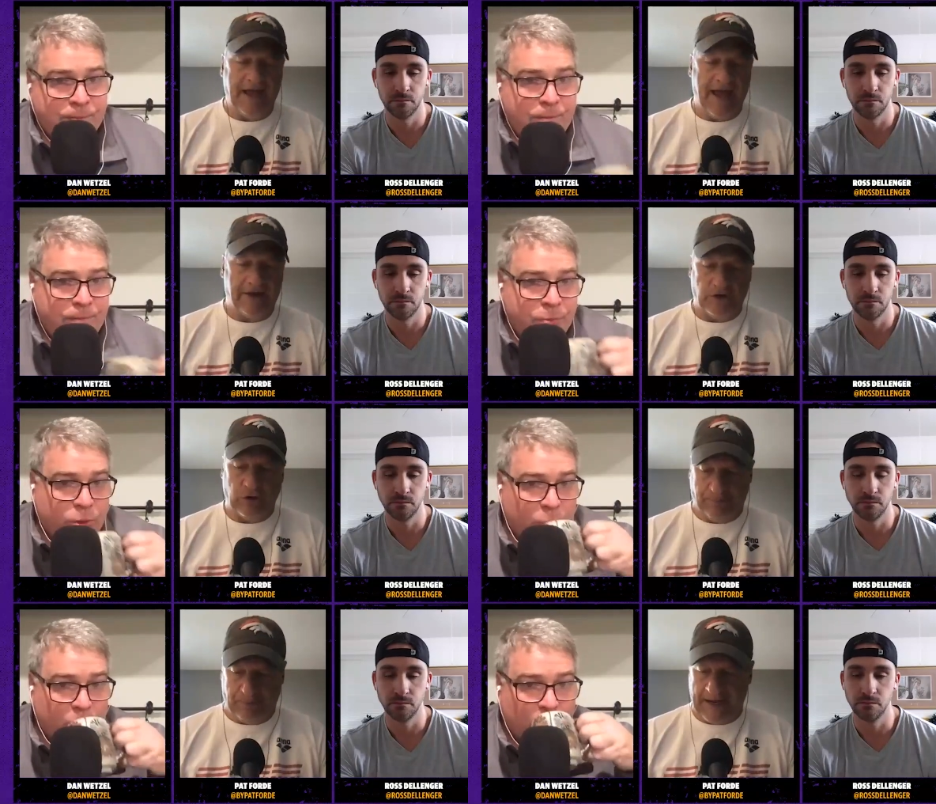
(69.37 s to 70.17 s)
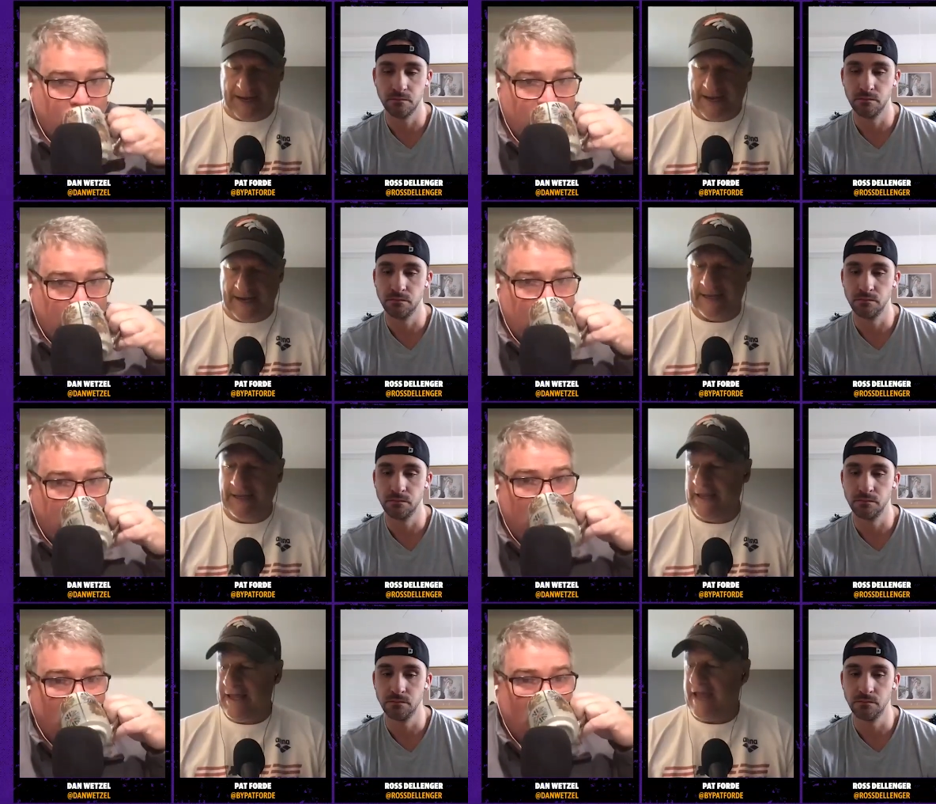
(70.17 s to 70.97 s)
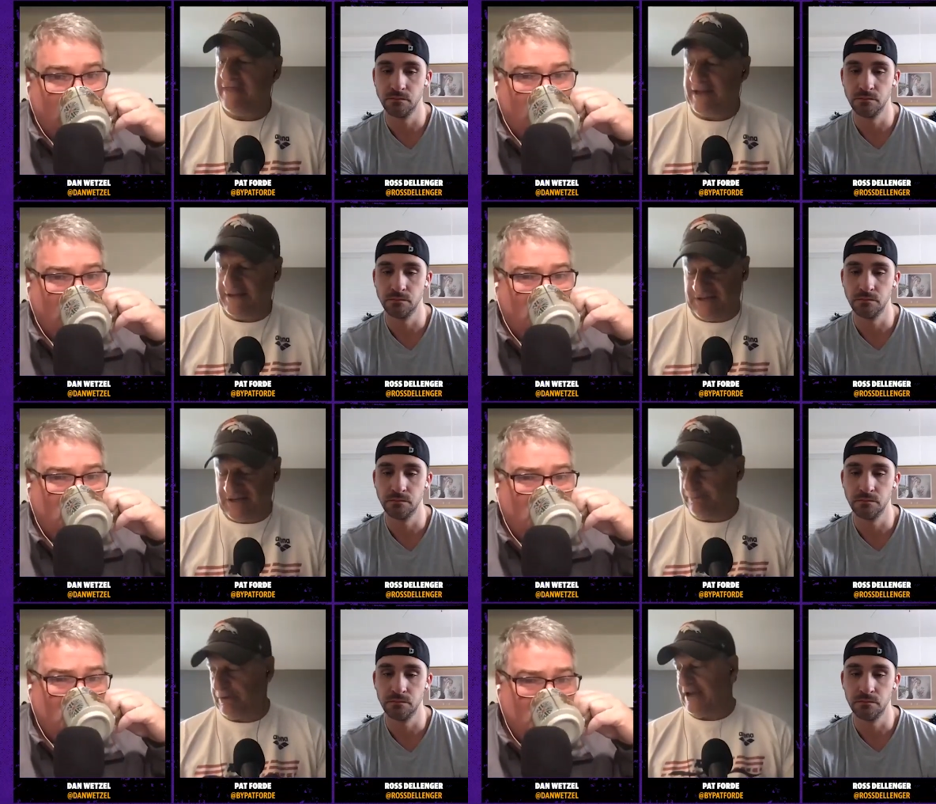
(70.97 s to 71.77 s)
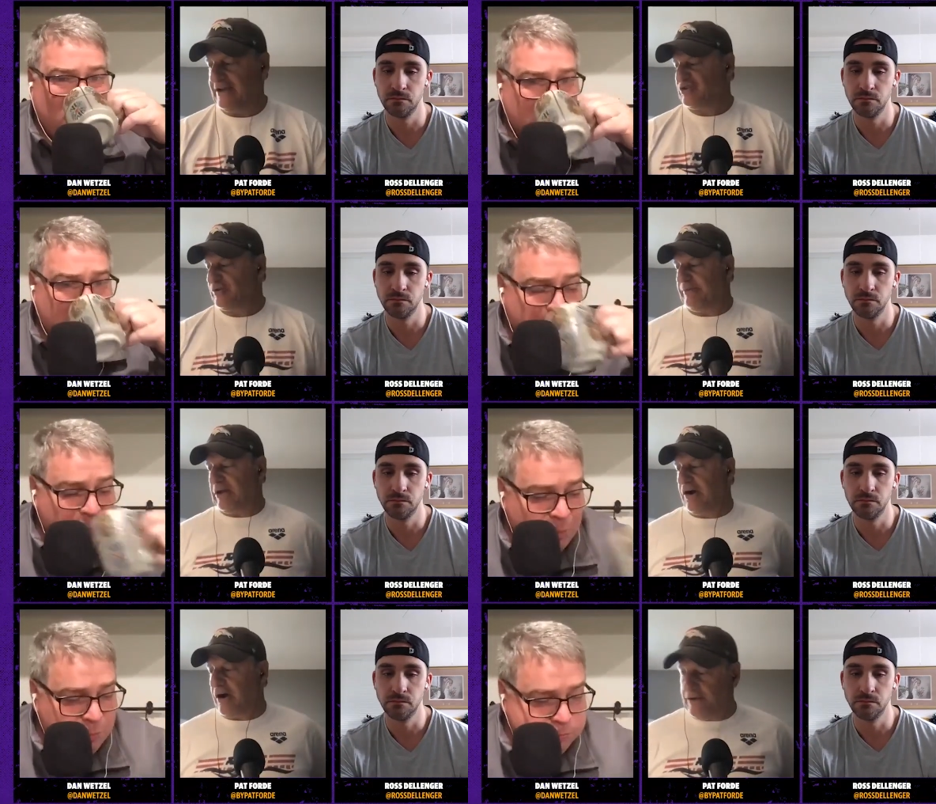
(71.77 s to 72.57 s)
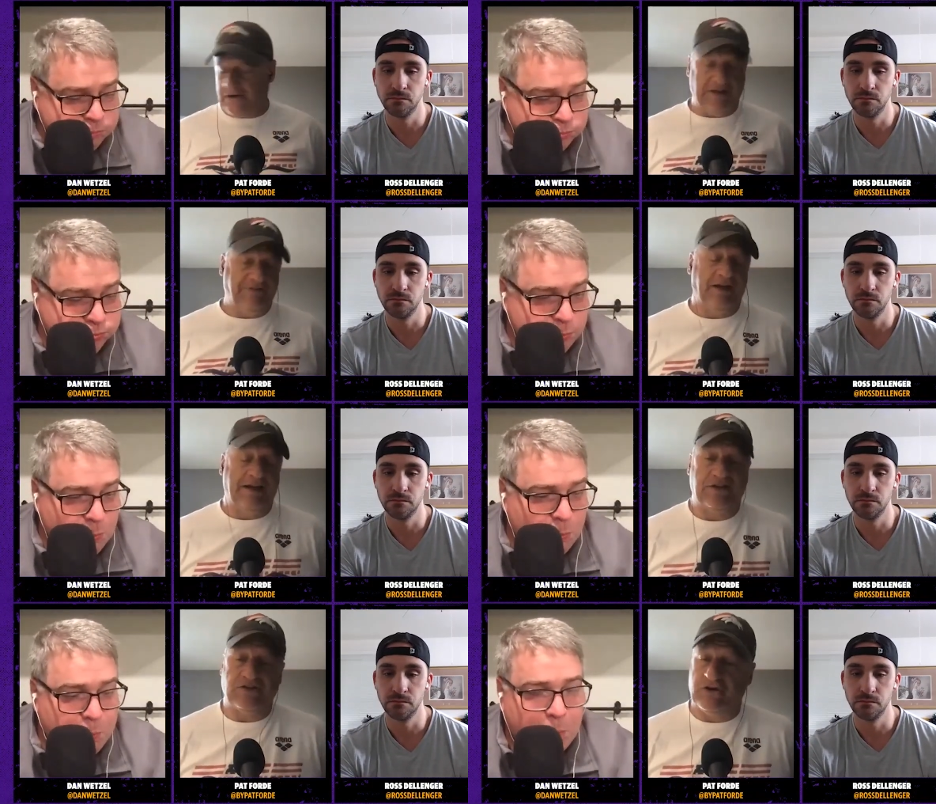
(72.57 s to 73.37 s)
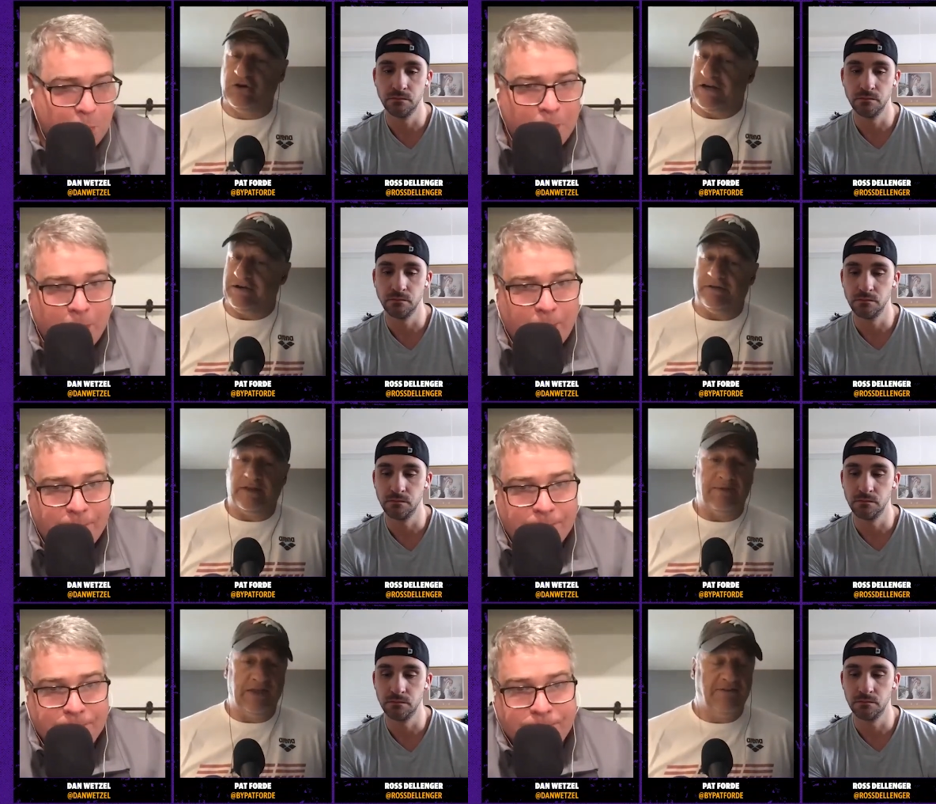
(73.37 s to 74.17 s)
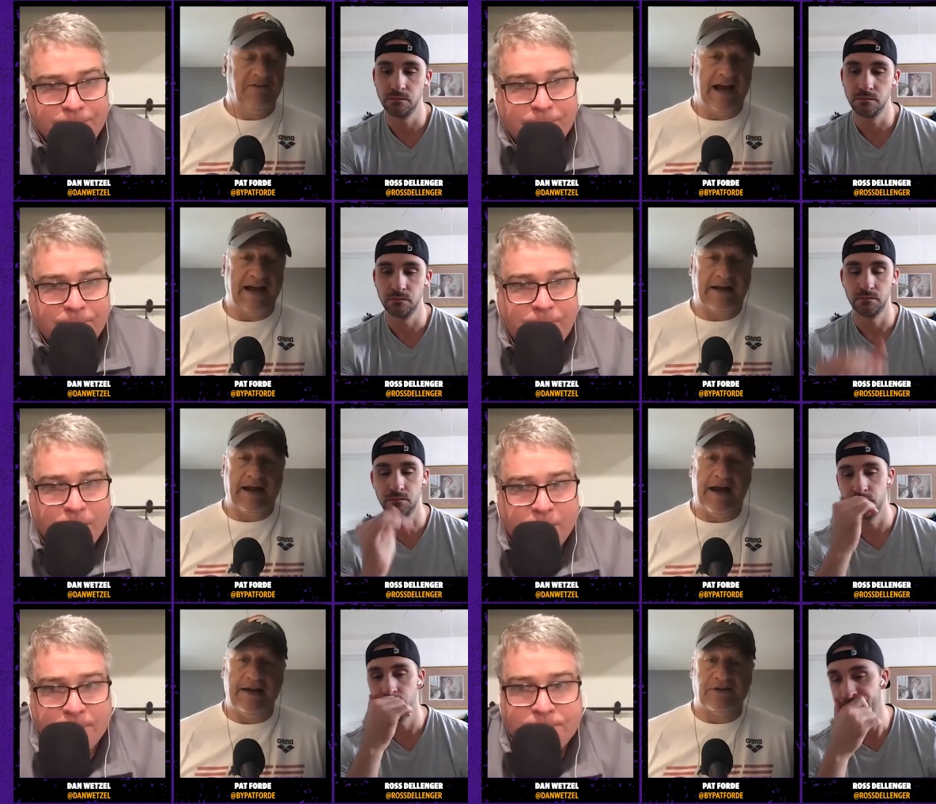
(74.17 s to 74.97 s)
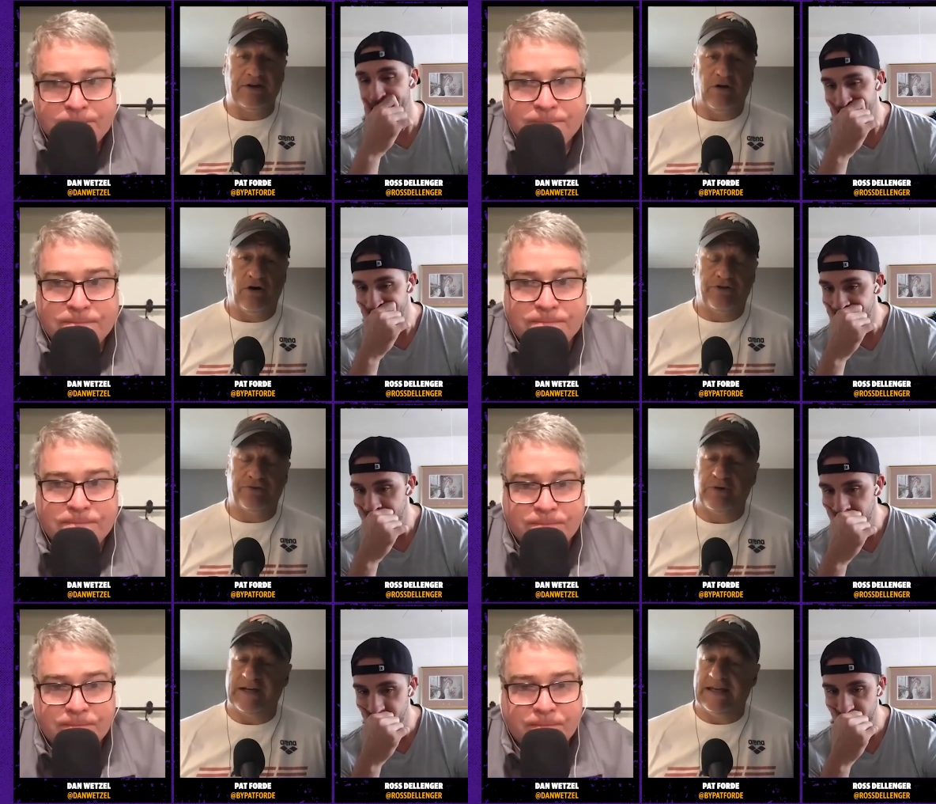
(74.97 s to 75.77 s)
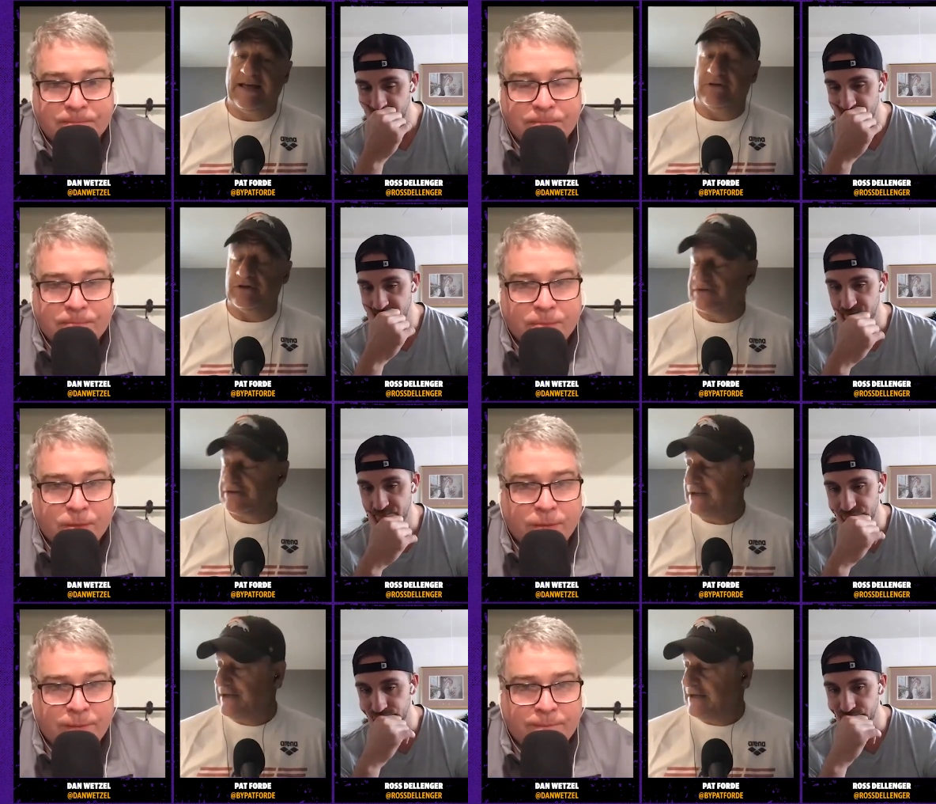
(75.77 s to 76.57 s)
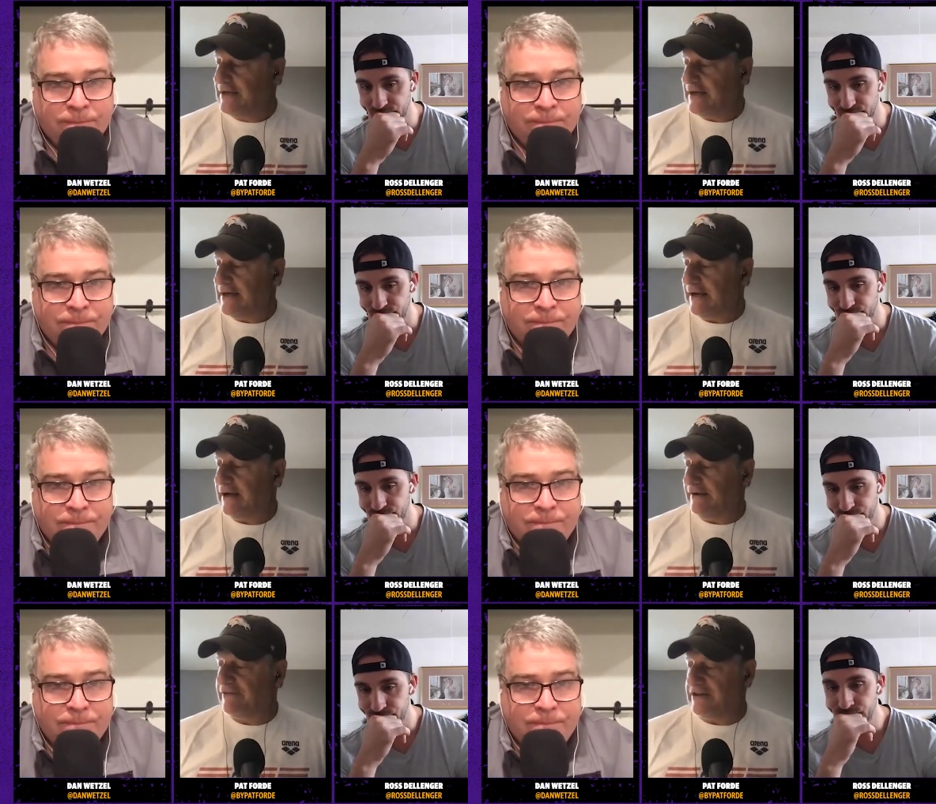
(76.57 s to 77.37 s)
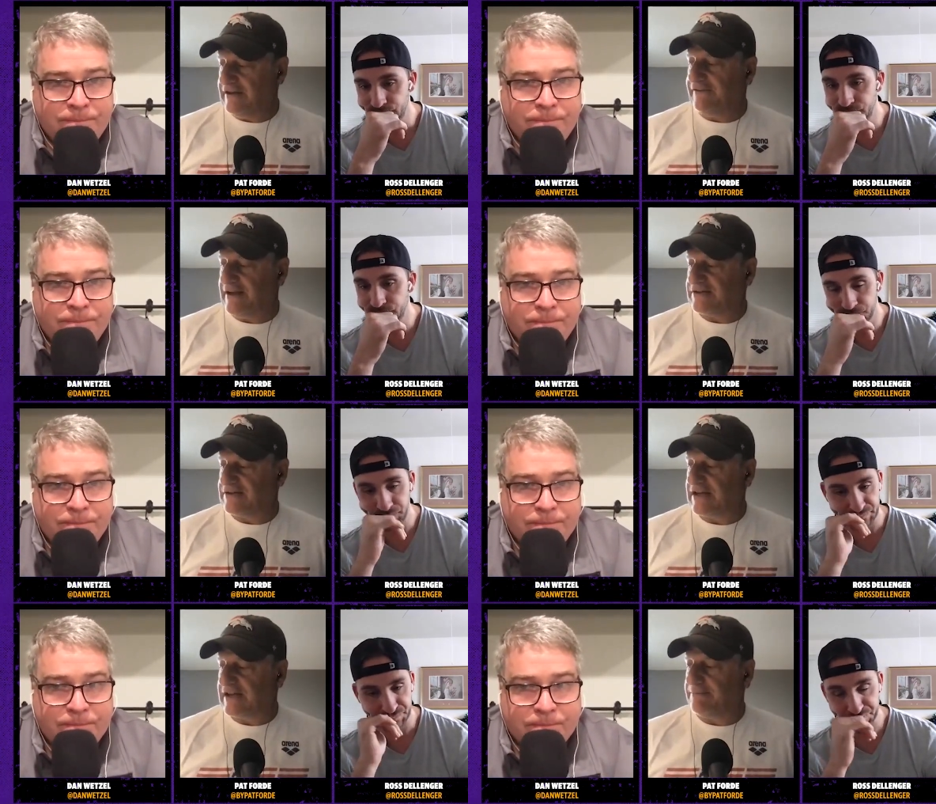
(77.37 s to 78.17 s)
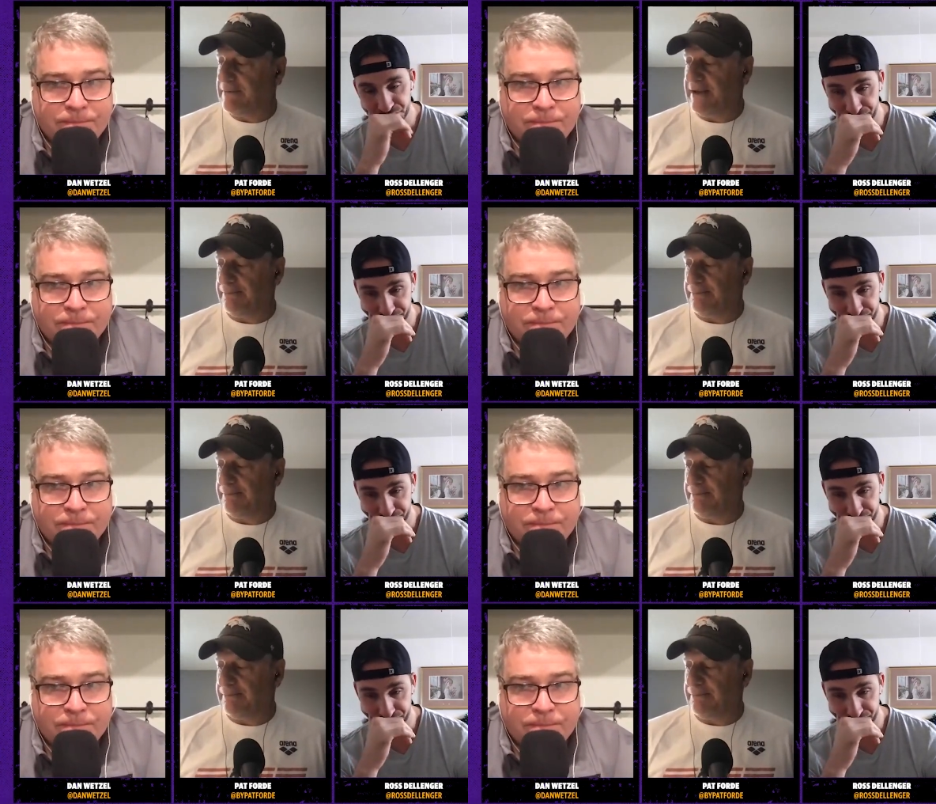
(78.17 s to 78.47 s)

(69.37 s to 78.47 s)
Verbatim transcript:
Speaker 1: had a good plan, and they did play extremely hard. Their defense is good. I mean, they've got guys on all three levels uh, of the defense that can make